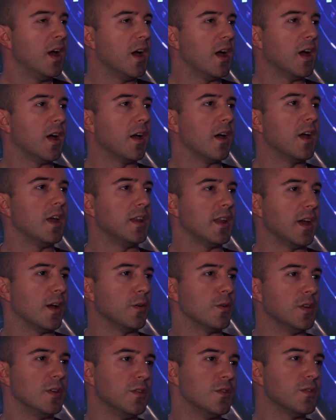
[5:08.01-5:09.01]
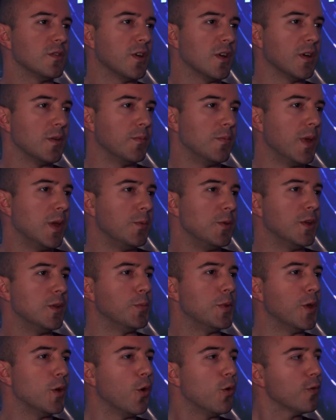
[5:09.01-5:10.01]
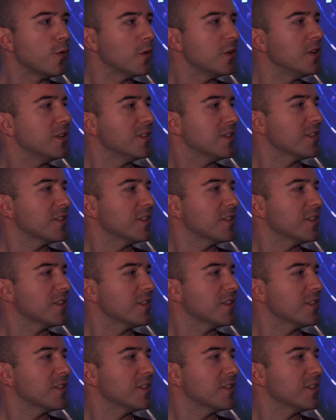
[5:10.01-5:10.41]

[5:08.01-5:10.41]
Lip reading: and now he's maybe a bit overly